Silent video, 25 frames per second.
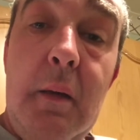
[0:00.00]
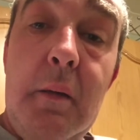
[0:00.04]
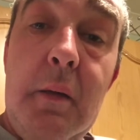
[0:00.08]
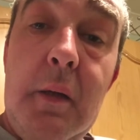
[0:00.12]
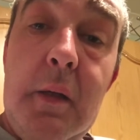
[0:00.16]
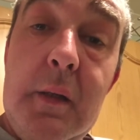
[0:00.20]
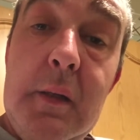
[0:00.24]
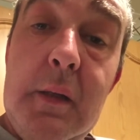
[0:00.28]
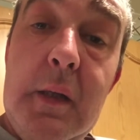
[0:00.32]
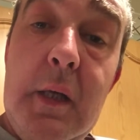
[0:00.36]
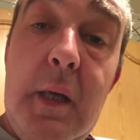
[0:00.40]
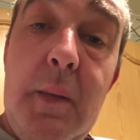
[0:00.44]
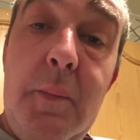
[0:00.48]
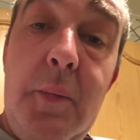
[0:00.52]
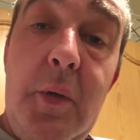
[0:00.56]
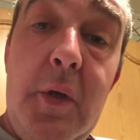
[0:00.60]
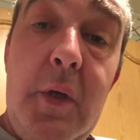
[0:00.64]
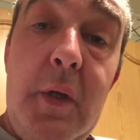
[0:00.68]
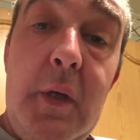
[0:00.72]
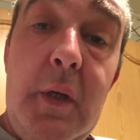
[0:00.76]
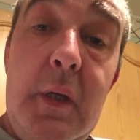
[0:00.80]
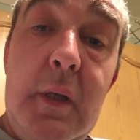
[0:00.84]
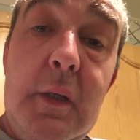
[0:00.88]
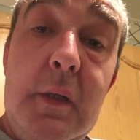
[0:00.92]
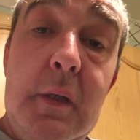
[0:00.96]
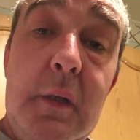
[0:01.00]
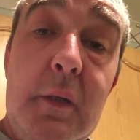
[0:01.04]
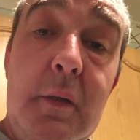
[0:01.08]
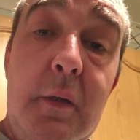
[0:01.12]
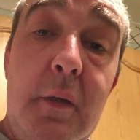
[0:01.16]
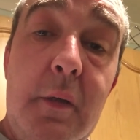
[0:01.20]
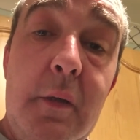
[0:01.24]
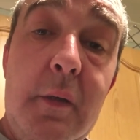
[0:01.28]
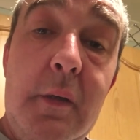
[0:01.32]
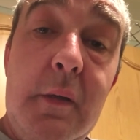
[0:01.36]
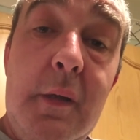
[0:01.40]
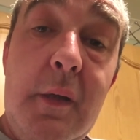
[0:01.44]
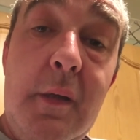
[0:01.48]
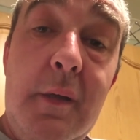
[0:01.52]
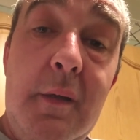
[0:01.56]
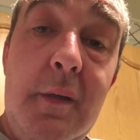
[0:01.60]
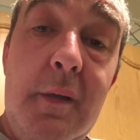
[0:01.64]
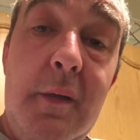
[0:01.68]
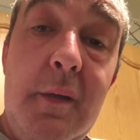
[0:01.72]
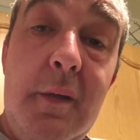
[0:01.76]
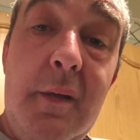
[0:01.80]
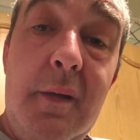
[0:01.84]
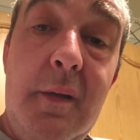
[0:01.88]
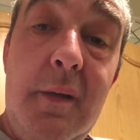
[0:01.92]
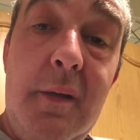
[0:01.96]
I'm going to start putting this across
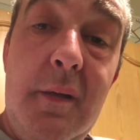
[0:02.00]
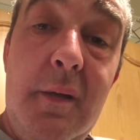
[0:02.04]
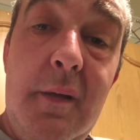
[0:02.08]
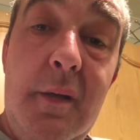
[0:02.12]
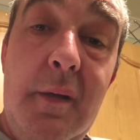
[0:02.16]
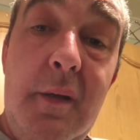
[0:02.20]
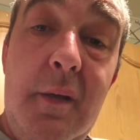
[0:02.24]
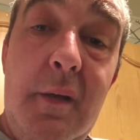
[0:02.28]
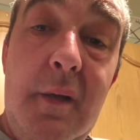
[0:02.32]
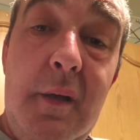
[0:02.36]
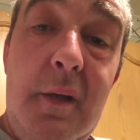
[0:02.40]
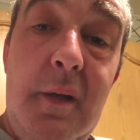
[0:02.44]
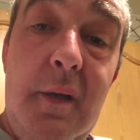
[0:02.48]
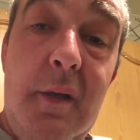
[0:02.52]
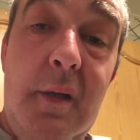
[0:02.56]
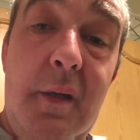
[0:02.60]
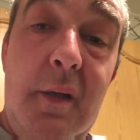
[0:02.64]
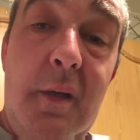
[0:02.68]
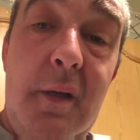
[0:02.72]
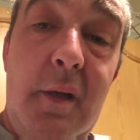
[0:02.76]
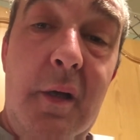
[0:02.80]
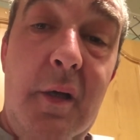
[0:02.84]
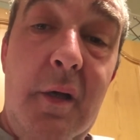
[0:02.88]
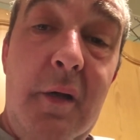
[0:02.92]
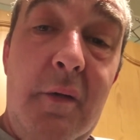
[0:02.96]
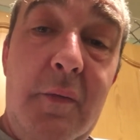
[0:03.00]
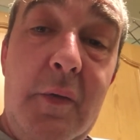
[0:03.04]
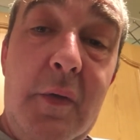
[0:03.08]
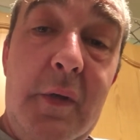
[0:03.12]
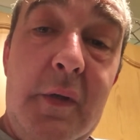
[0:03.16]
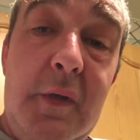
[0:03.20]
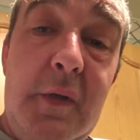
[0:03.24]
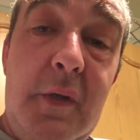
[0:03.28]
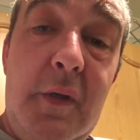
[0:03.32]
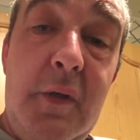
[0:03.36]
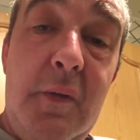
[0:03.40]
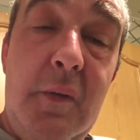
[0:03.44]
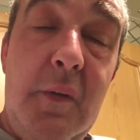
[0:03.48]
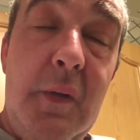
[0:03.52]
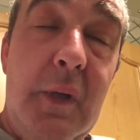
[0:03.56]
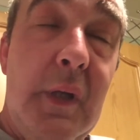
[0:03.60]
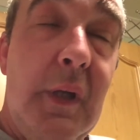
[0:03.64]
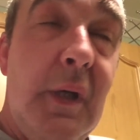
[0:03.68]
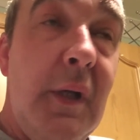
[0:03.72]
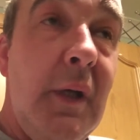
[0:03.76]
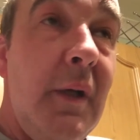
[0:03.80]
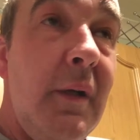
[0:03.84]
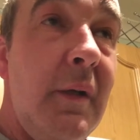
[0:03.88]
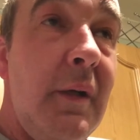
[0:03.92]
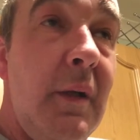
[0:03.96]
over
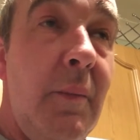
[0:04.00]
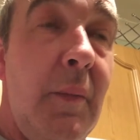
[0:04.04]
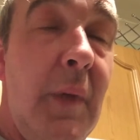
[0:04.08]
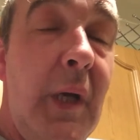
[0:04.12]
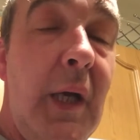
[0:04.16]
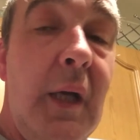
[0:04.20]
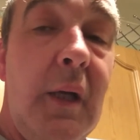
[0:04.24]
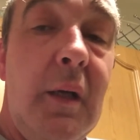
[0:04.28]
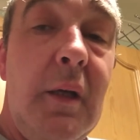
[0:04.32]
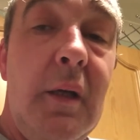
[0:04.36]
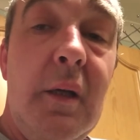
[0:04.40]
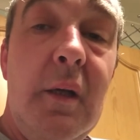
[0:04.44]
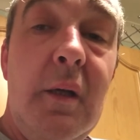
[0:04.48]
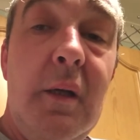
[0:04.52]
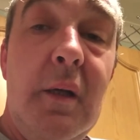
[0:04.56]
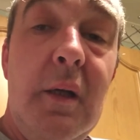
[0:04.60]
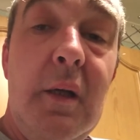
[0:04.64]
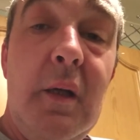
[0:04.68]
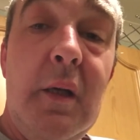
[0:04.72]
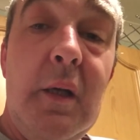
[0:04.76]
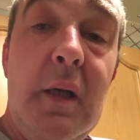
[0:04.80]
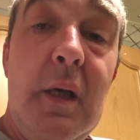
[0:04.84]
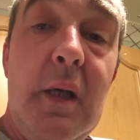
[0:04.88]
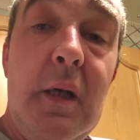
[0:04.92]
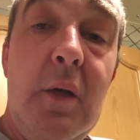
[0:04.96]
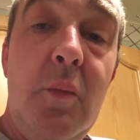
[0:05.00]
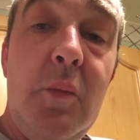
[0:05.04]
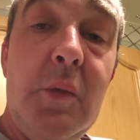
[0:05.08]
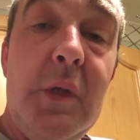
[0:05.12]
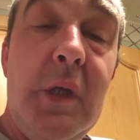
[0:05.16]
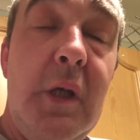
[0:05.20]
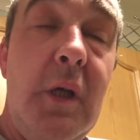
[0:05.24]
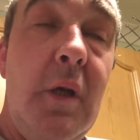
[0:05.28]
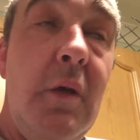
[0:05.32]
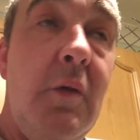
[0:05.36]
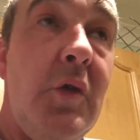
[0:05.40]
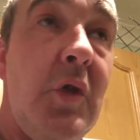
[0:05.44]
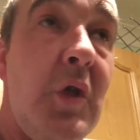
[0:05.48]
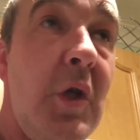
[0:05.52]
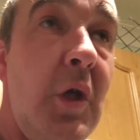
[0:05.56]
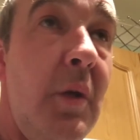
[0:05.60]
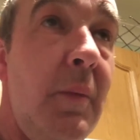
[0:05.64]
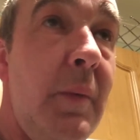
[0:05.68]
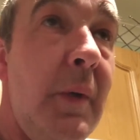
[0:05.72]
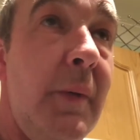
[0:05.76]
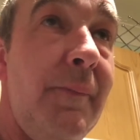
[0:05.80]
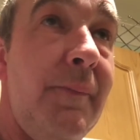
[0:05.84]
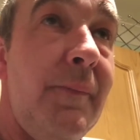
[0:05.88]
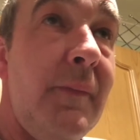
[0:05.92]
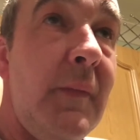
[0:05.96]
to the Mac and then up to
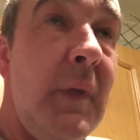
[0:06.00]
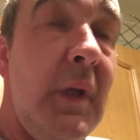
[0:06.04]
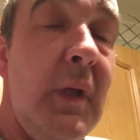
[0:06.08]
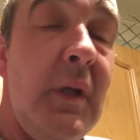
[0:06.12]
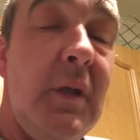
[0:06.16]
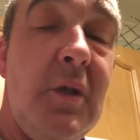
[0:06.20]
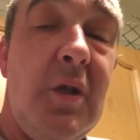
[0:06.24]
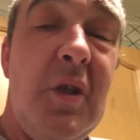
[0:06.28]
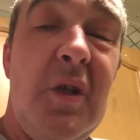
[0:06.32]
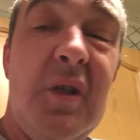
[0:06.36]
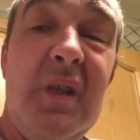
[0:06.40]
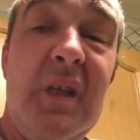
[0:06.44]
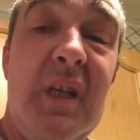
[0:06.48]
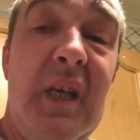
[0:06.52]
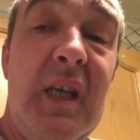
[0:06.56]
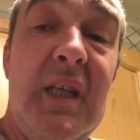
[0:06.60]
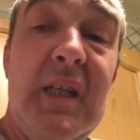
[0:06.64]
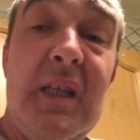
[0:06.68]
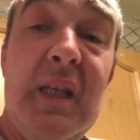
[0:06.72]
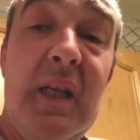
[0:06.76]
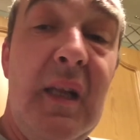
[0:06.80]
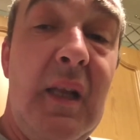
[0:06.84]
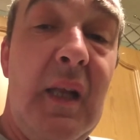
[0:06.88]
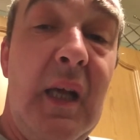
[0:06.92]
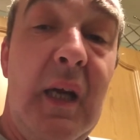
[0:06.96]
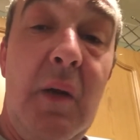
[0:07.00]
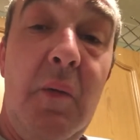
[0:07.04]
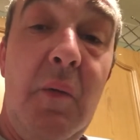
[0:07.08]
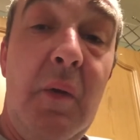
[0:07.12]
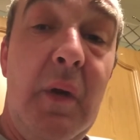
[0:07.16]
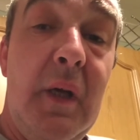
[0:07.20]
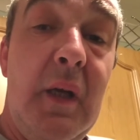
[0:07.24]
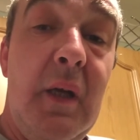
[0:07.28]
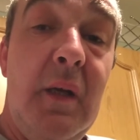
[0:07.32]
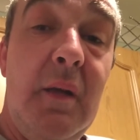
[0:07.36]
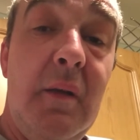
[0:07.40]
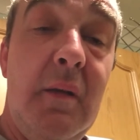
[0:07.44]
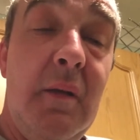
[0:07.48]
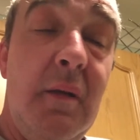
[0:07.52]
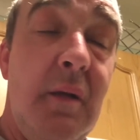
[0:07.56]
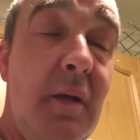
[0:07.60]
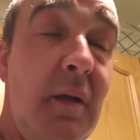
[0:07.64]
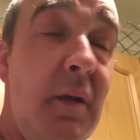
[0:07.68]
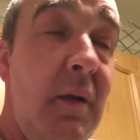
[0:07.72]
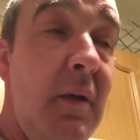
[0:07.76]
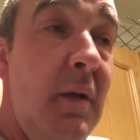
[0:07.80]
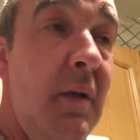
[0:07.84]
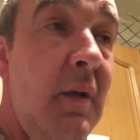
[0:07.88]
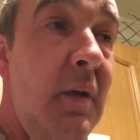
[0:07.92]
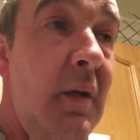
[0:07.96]
YouTube. It's just easier that way.
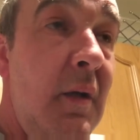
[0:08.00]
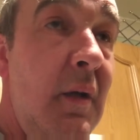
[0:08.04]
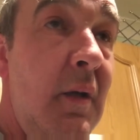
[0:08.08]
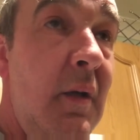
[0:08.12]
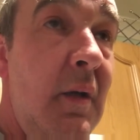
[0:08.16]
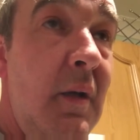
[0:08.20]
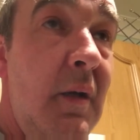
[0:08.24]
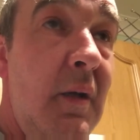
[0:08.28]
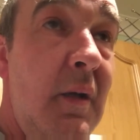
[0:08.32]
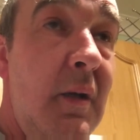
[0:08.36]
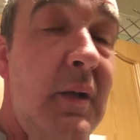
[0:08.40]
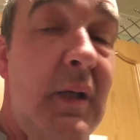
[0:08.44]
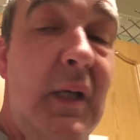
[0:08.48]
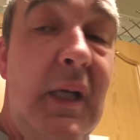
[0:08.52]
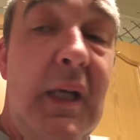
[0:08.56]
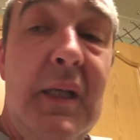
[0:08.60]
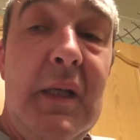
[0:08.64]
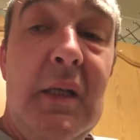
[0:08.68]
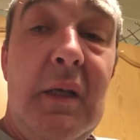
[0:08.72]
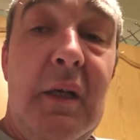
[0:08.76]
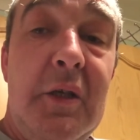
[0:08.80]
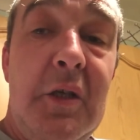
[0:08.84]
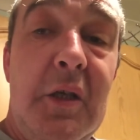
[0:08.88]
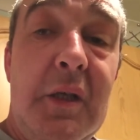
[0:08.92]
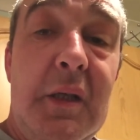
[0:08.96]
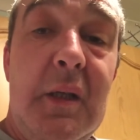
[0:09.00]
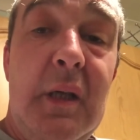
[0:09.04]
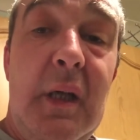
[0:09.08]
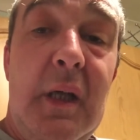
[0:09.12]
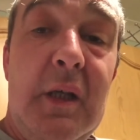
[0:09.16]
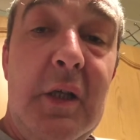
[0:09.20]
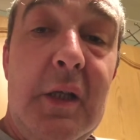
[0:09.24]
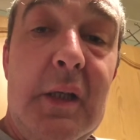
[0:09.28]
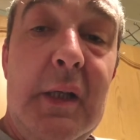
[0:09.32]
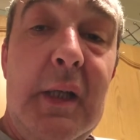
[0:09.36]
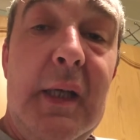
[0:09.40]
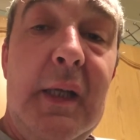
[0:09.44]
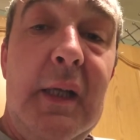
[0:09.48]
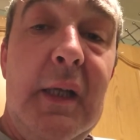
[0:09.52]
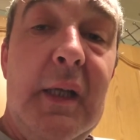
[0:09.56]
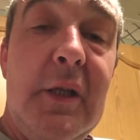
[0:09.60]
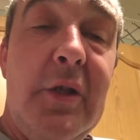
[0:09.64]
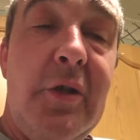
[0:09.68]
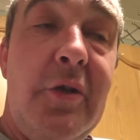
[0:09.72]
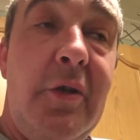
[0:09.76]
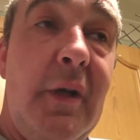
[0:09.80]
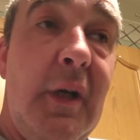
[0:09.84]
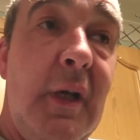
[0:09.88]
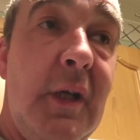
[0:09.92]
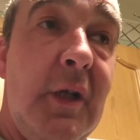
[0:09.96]
It's easier. I just link this
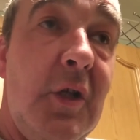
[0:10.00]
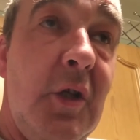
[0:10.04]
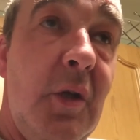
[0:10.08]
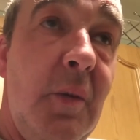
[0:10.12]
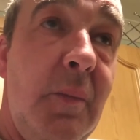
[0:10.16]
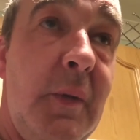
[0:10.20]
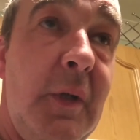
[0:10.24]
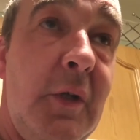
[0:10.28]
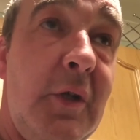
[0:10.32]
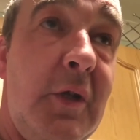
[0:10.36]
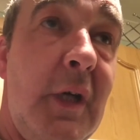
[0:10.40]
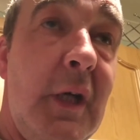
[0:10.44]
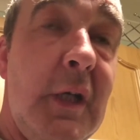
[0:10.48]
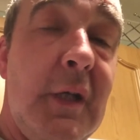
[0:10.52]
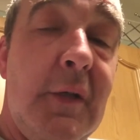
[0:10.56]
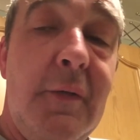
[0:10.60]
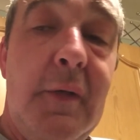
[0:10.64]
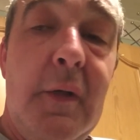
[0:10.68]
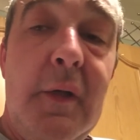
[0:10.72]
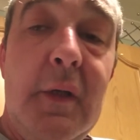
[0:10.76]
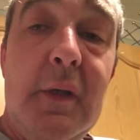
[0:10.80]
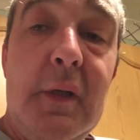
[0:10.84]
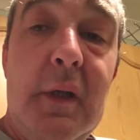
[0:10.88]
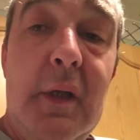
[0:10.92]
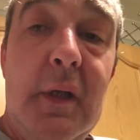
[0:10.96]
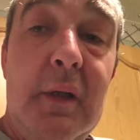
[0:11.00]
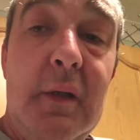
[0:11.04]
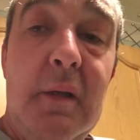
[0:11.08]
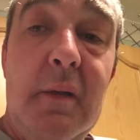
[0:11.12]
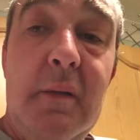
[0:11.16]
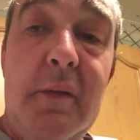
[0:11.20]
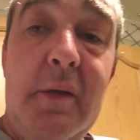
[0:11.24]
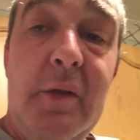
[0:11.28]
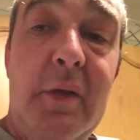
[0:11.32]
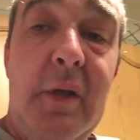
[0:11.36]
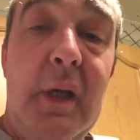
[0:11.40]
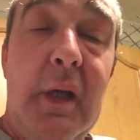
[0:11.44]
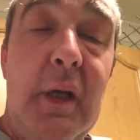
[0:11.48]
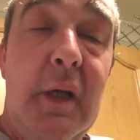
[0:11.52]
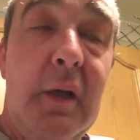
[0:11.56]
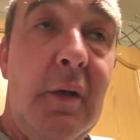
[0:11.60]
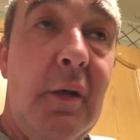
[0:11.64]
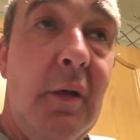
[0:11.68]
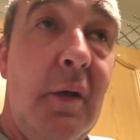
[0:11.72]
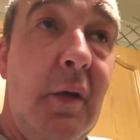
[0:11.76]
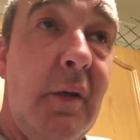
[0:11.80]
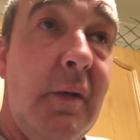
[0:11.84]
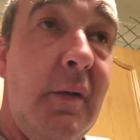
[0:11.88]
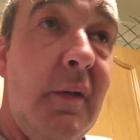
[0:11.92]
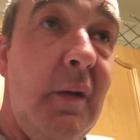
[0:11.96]
straight up. It transfers it straight
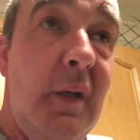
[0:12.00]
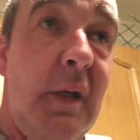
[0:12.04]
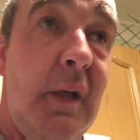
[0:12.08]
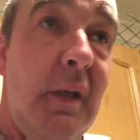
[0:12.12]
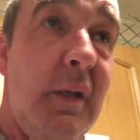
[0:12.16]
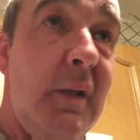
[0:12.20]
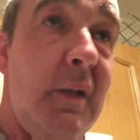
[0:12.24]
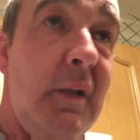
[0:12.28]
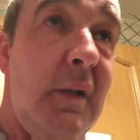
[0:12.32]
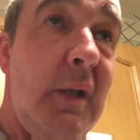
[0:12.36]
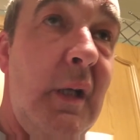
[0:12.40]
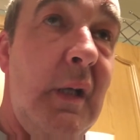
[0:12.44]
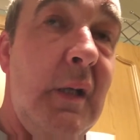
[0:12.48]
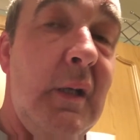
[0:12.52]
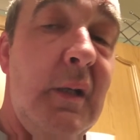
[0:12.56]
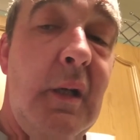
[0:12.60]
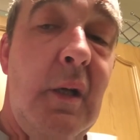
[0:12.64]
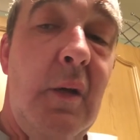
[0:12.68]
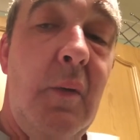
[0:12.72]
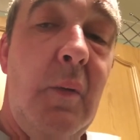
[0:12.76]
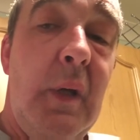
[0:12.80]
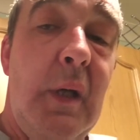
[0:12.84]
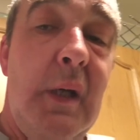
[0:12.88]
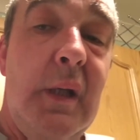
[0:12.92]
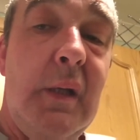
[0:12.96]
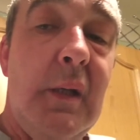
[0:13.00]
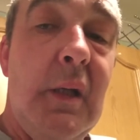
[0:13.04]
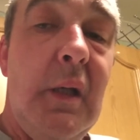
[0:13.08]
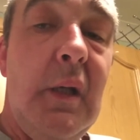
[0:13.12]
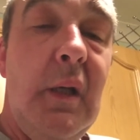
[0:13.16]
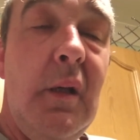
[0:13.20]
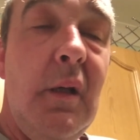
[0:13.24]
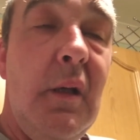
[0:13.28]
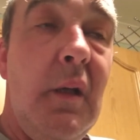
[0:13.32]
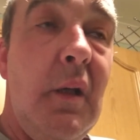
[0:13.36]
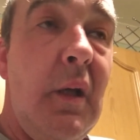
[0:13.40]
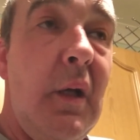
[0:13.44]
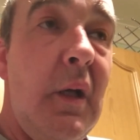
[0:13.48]
across. It's so easy.